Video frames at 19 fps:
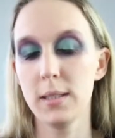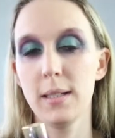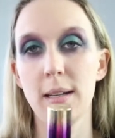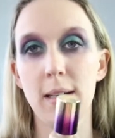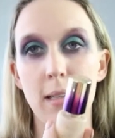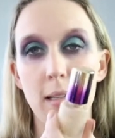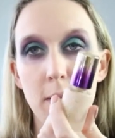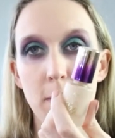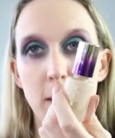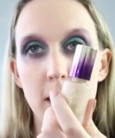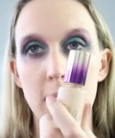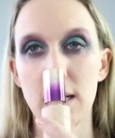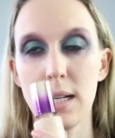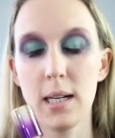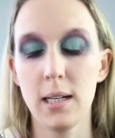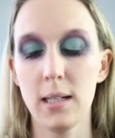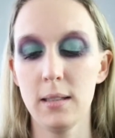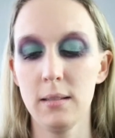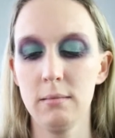again, my
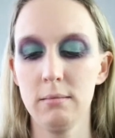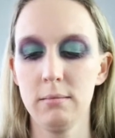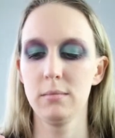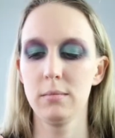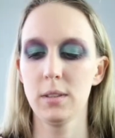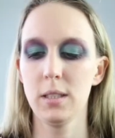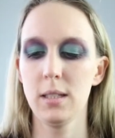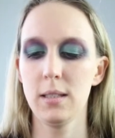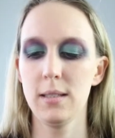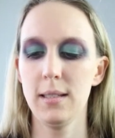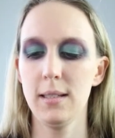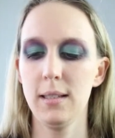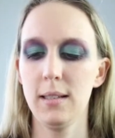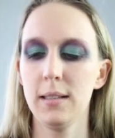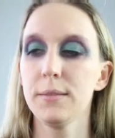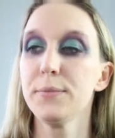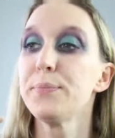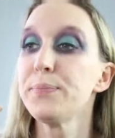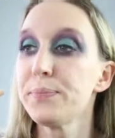Tarte concealer.
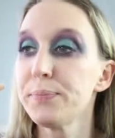I'm